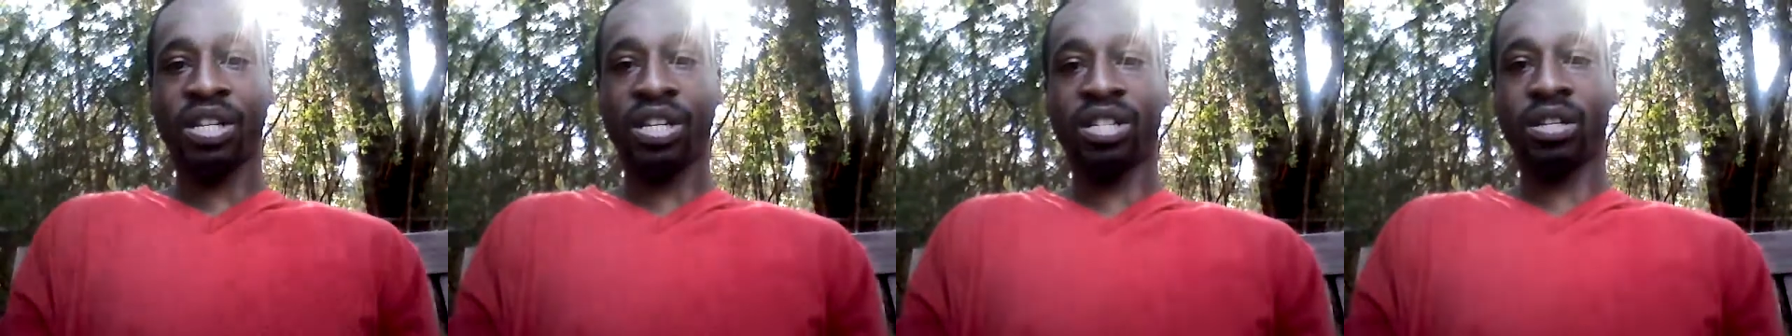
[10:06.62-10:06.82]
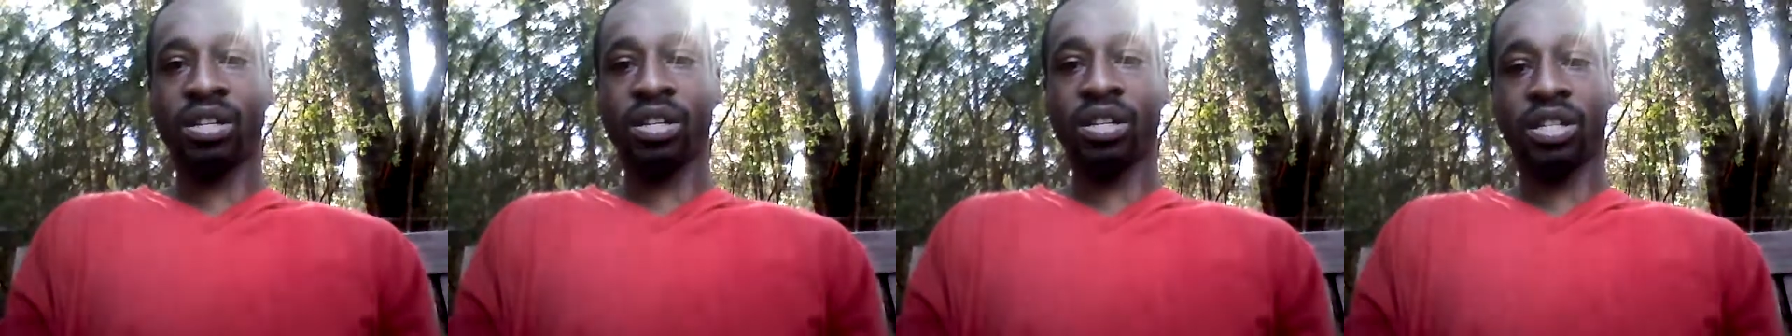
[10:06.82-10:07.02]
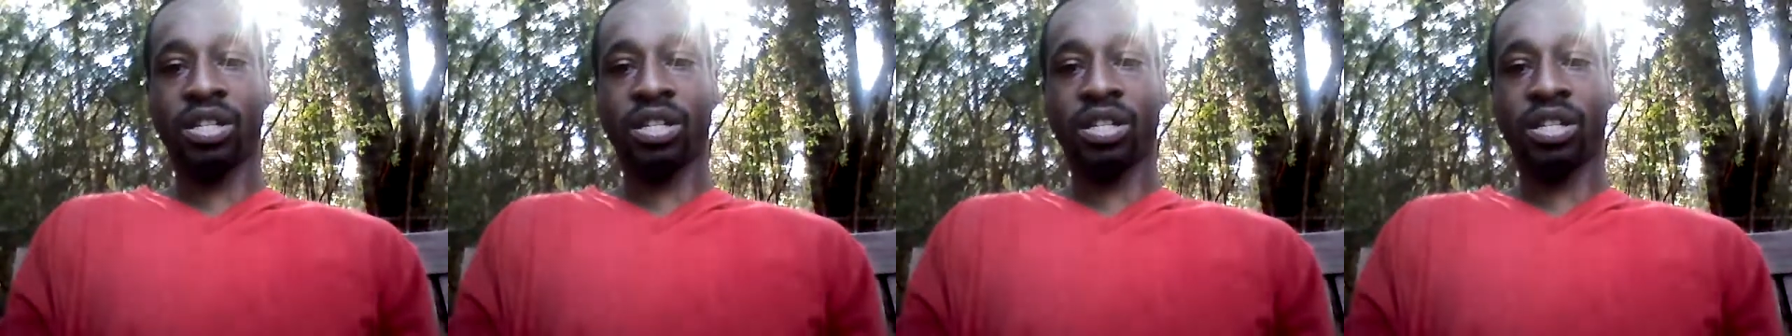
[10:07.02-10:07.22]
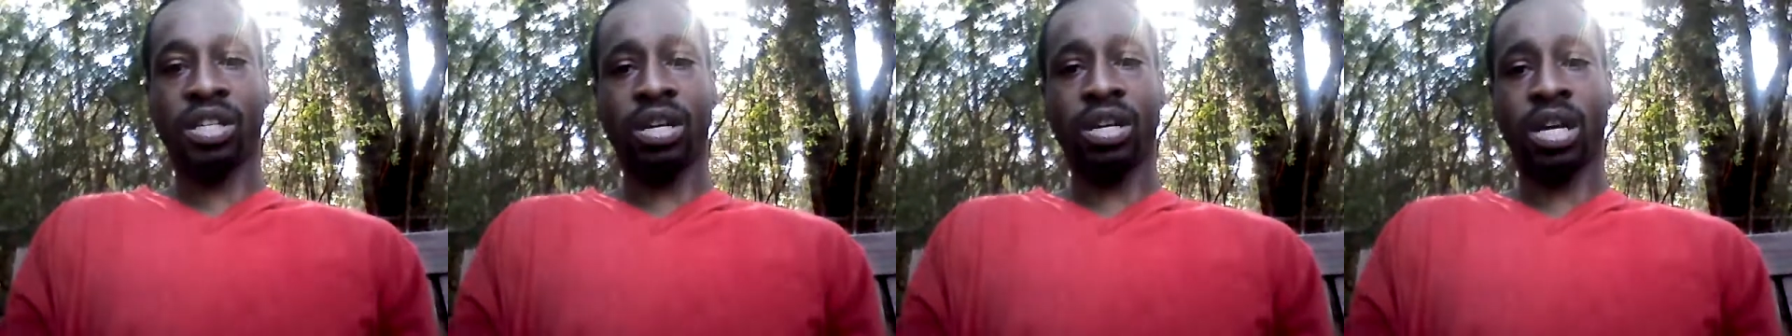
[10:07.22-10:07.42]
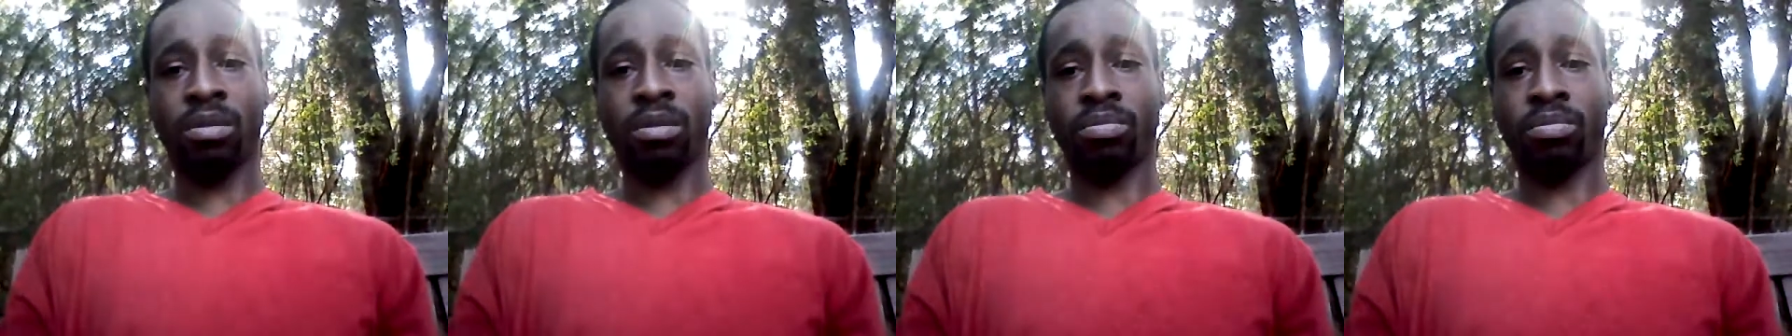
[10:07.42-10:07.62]
She
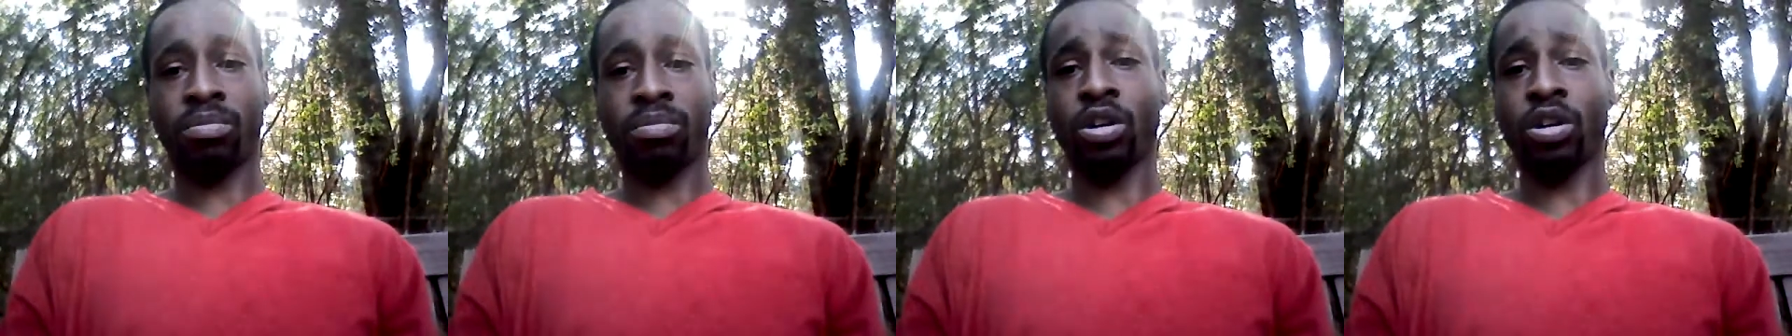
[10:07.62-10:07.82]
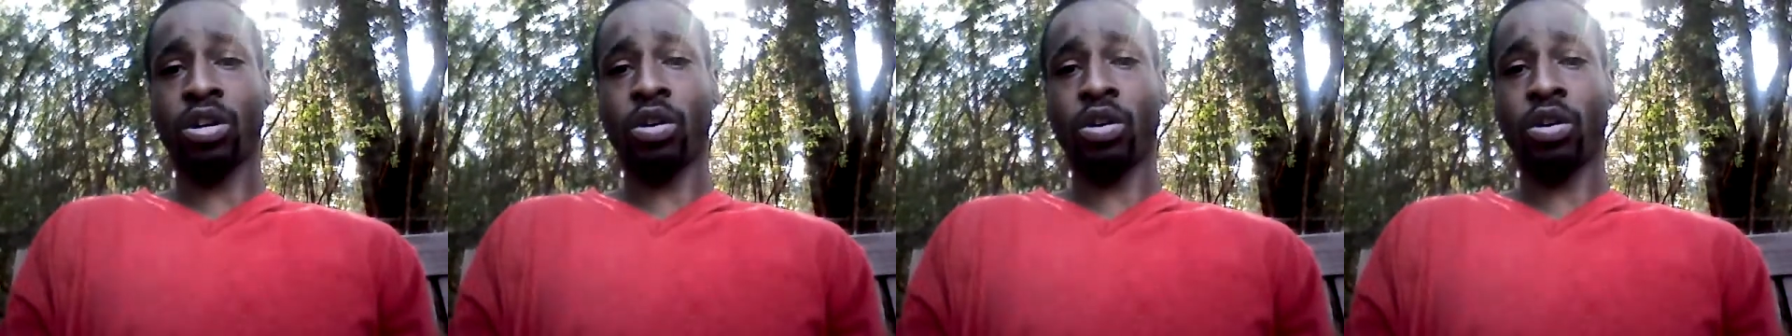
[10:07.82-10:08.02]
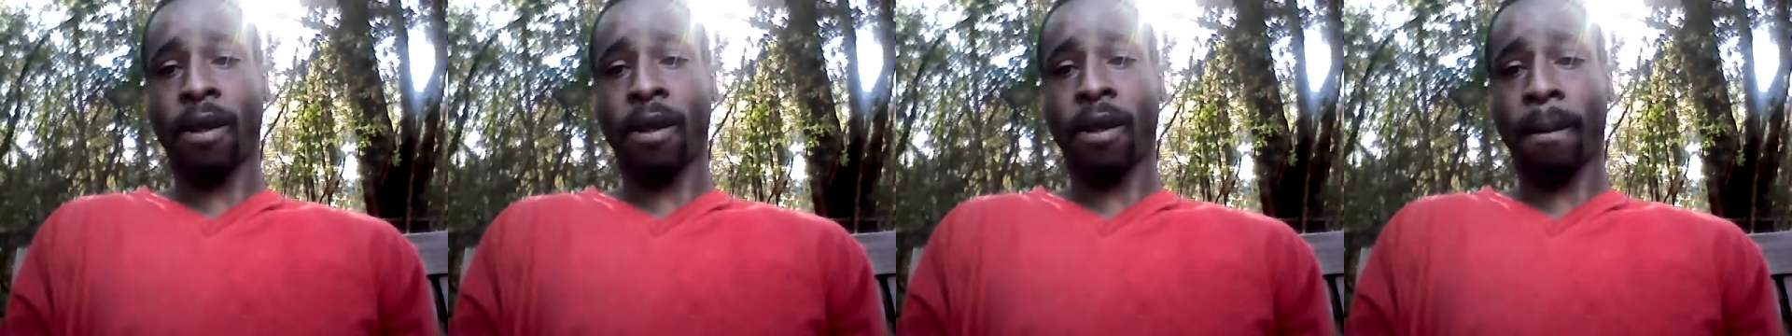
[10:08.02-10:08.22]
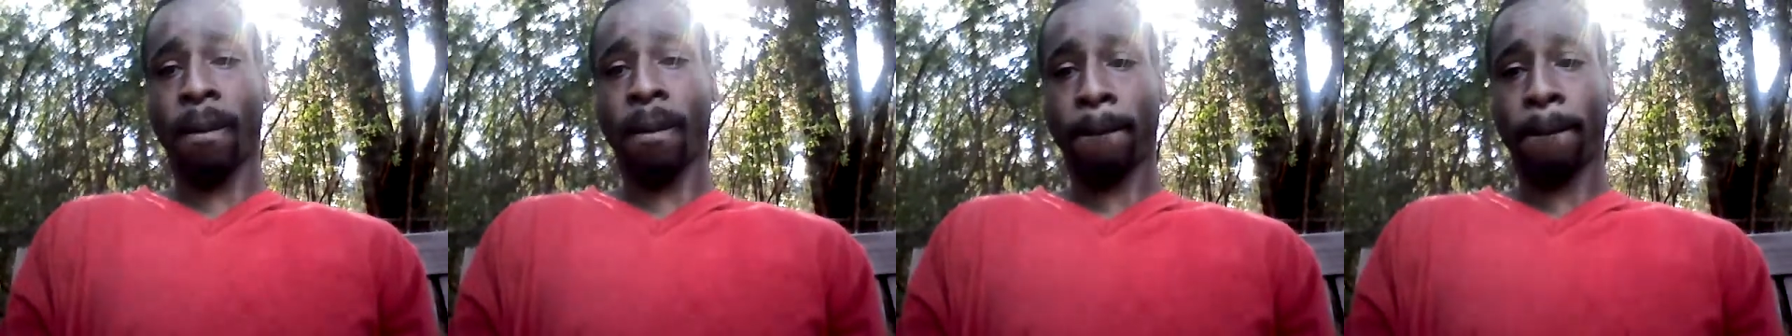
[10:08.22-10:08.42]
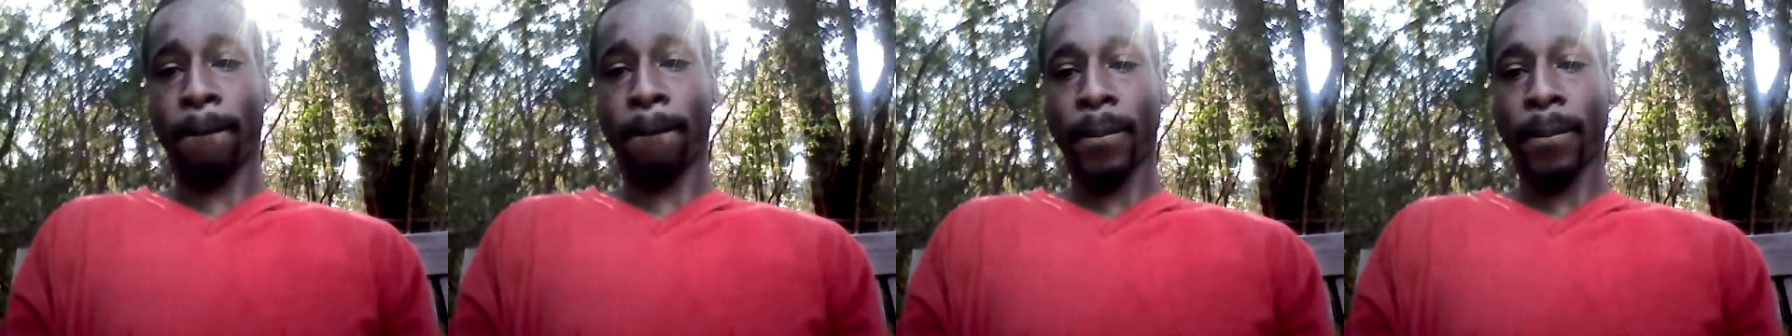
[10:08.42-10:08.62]
was cool with it.
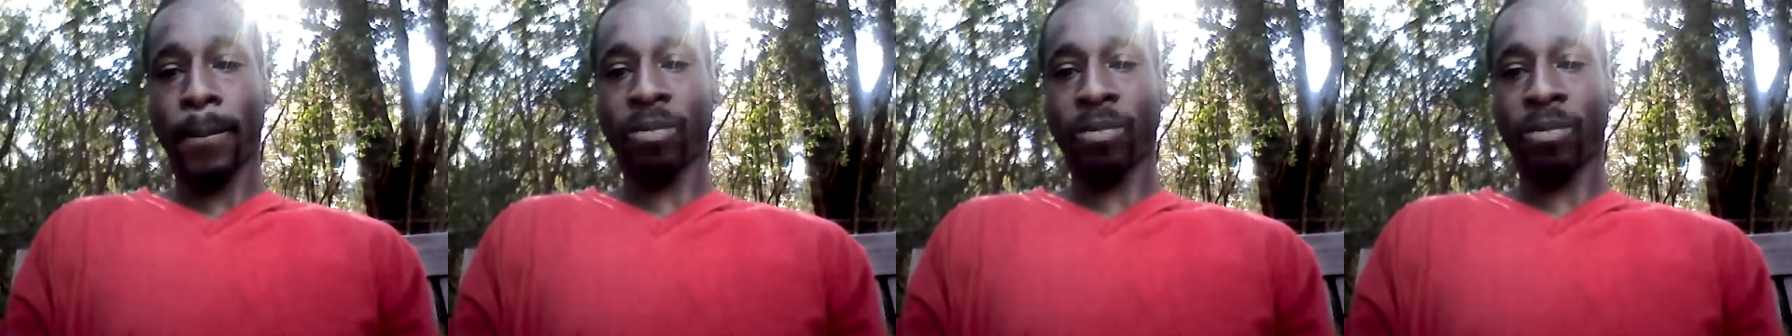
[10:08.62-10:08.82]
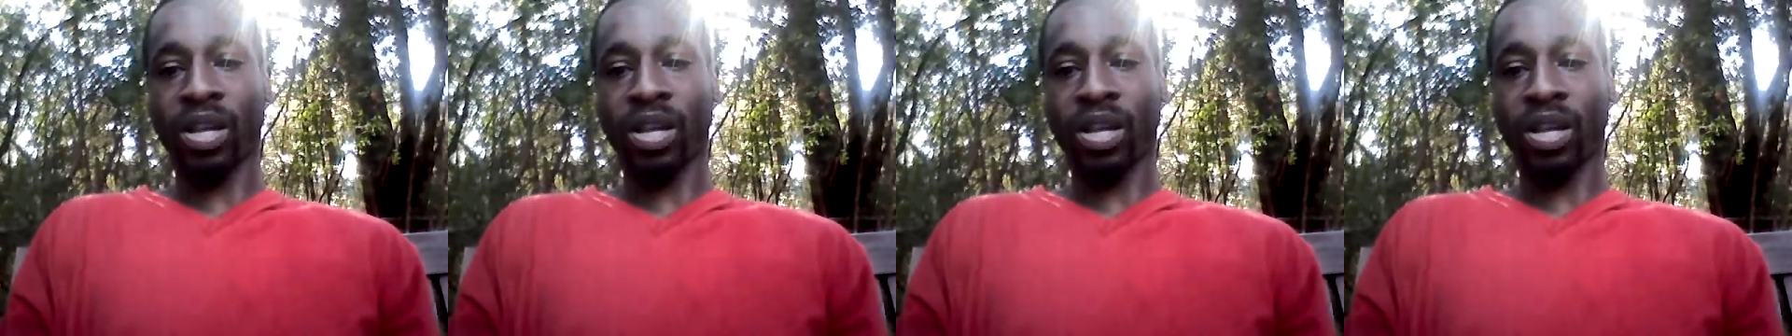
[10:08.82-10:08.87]
Look,